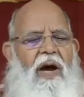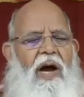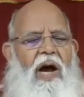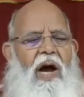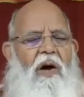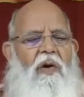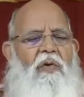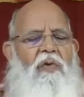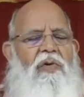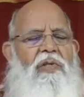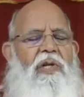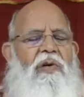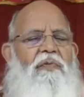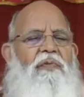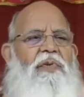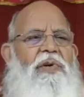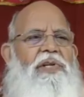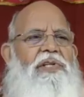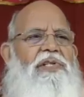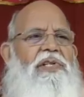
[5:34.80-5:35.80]
how the
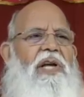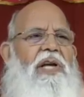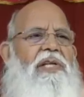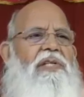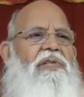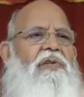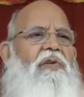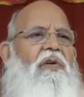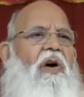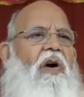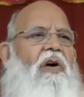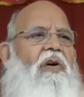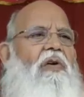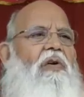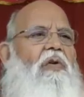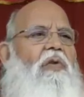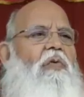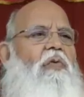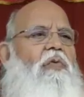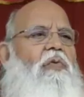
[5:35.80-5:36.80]
fish has
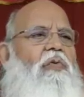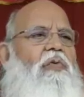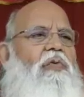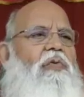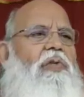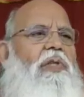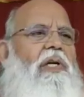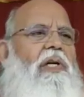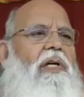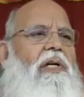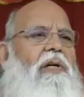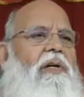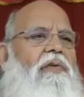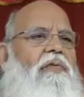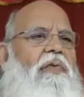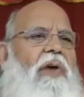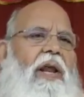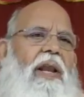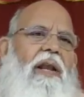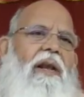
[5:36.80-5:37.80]
gone to the
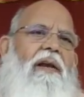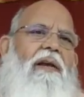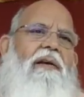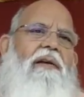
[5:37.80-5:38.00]
well.